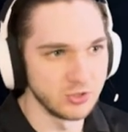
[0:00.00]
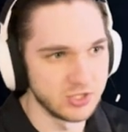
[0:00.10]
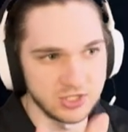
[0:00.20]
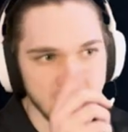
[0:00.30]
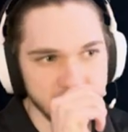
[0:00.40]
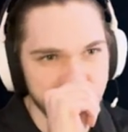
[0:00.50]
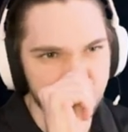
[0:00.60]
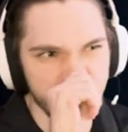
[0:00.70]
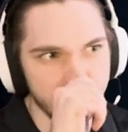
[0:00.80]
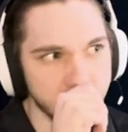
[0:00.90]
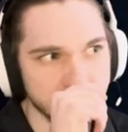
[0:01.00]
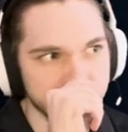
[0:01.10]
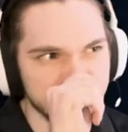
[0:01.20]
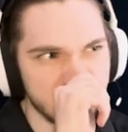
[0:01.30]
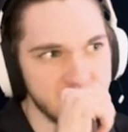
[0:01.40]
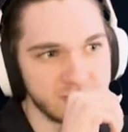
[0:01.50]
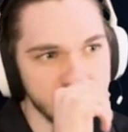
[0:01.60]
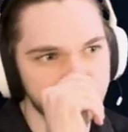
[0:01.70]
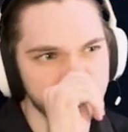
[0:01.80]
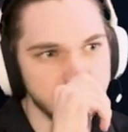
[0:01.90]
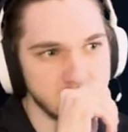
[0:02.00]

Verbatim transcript: will just jump scare you if you